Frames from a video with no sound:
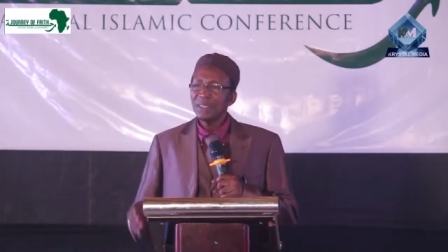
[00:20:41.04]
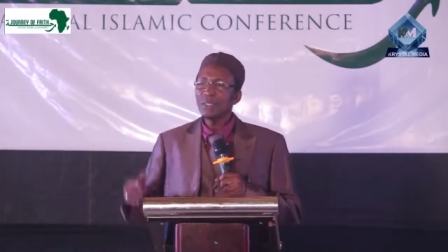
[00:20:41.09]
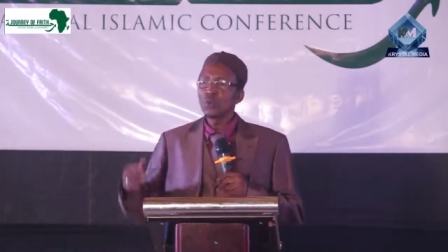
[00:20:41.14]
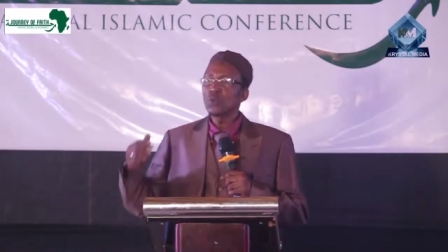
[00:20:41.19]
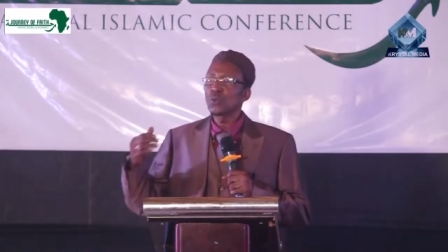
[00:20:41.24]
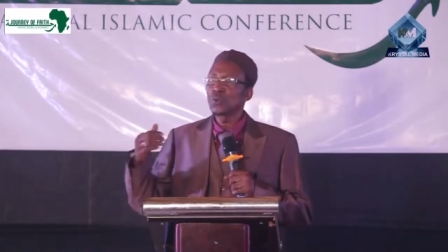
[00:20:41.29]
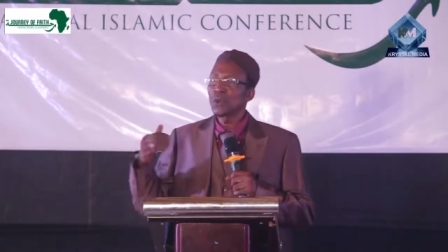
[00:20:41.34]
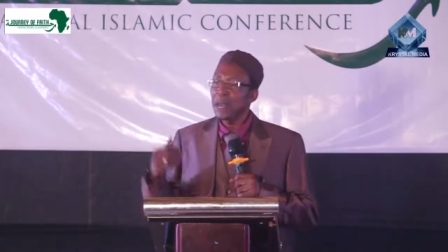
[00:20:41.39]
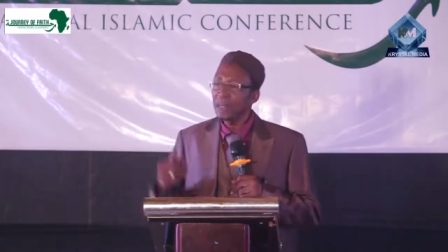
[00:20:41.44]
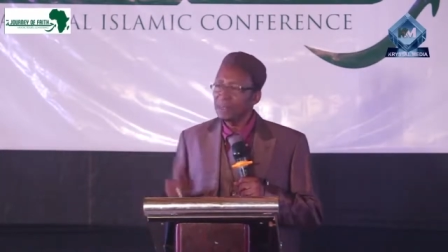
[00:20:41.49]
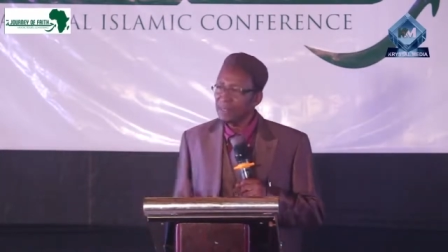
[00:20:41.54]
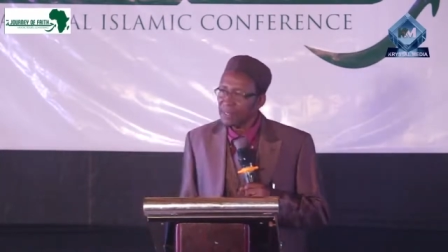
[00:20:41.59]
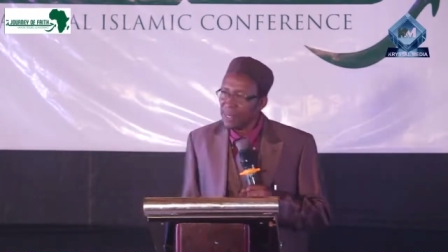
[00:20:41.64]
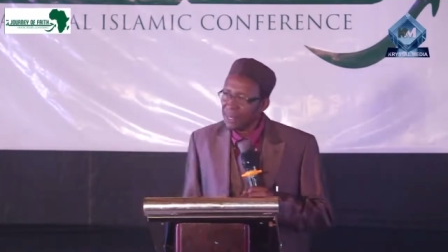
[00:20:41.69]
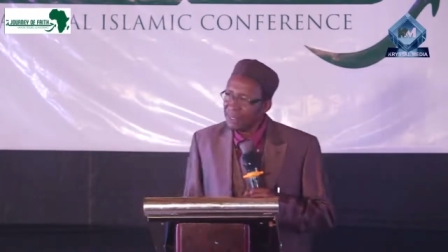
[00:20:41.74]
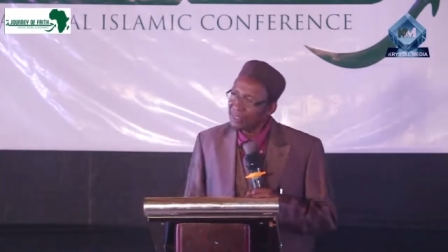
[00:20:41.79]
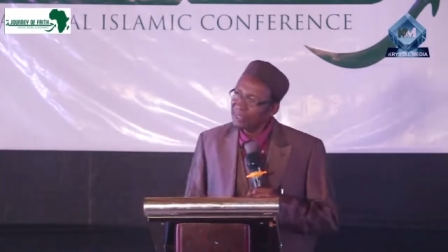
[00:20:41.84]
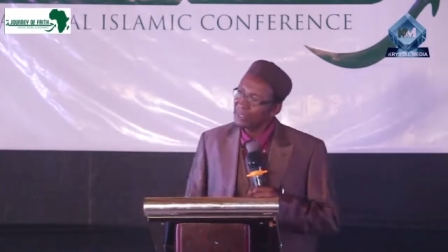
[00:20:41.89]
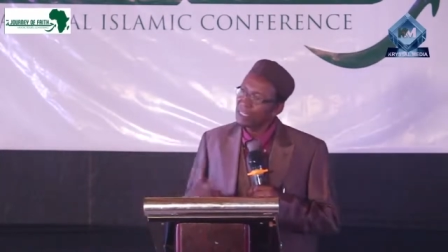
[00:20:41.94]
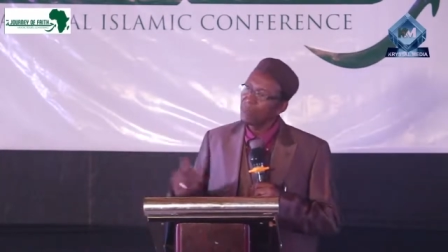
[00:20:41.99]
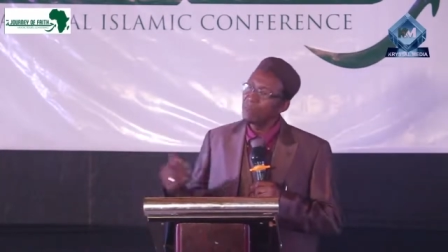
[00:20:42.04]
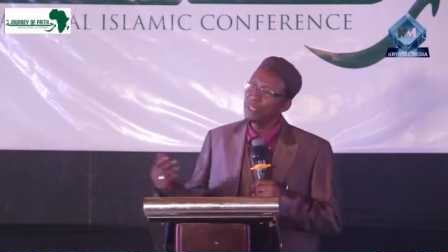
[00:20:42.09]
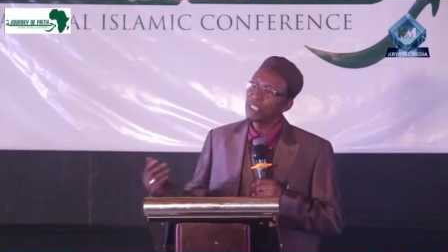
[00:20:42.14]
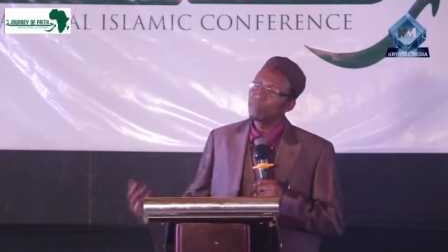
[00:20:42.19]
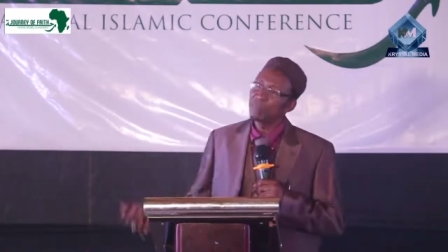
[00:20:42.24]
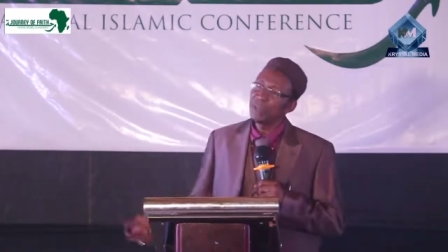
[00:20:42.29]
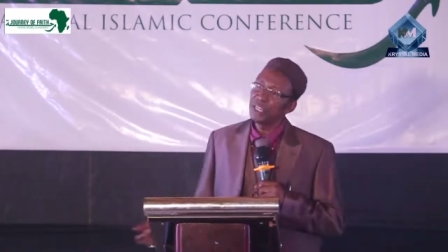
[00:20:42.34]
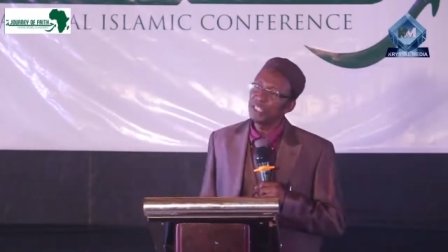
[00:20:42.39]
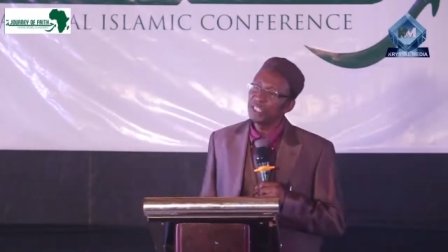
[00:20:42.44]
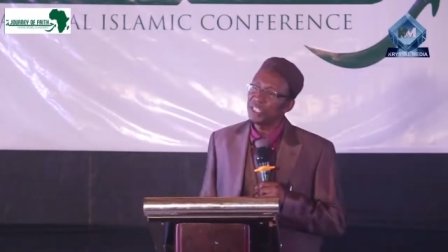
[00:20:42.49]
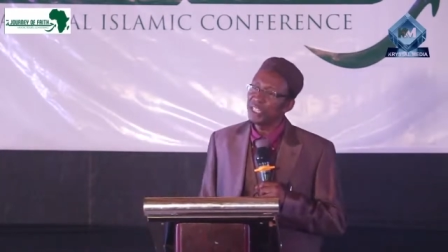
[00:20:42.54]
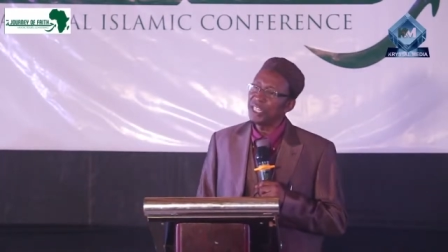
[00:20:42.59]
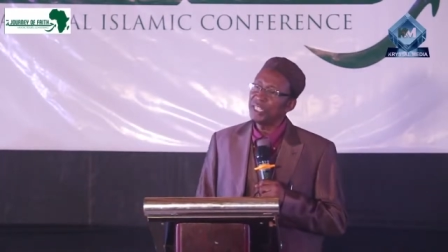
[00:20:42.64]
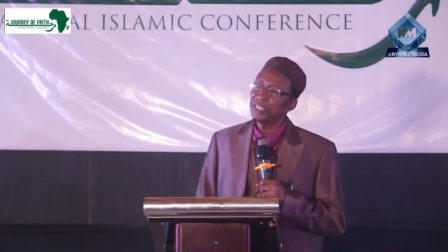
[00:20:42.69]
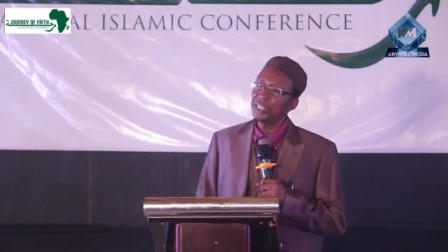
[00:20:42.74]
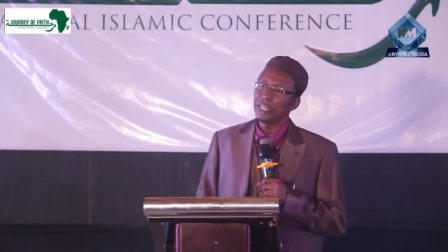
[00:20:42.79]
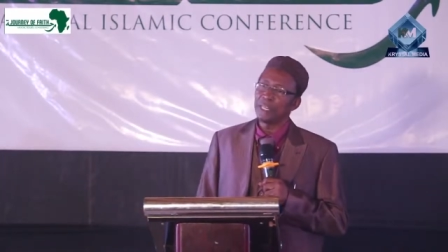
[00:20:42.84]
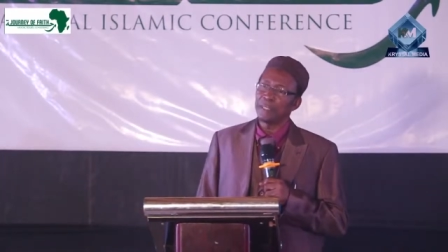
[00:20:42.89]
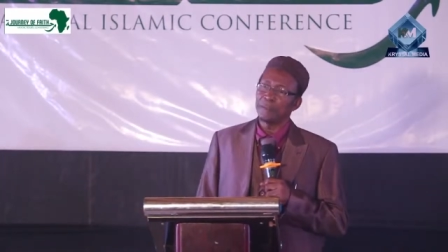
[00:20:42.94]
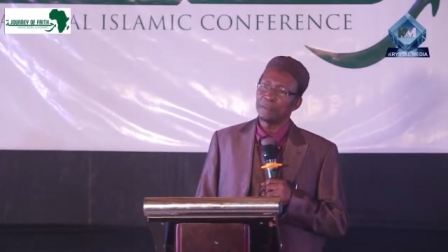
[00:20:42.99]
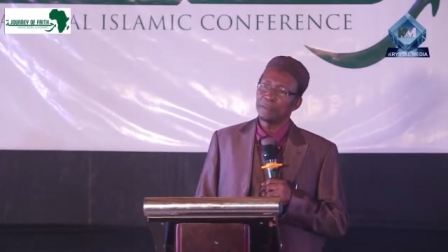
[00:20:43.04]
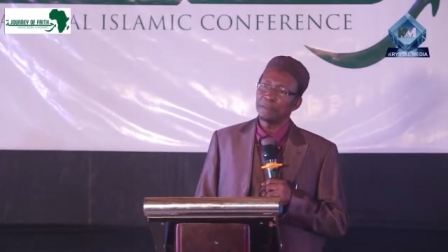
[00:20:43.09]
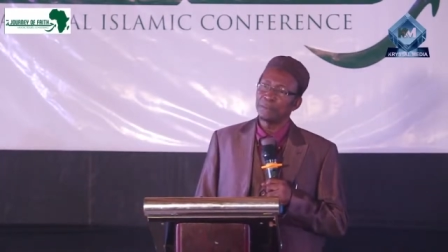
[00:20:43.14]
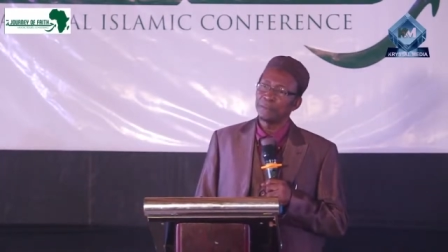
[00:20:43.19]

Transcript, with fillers: The Quran says his name is mentioned in there.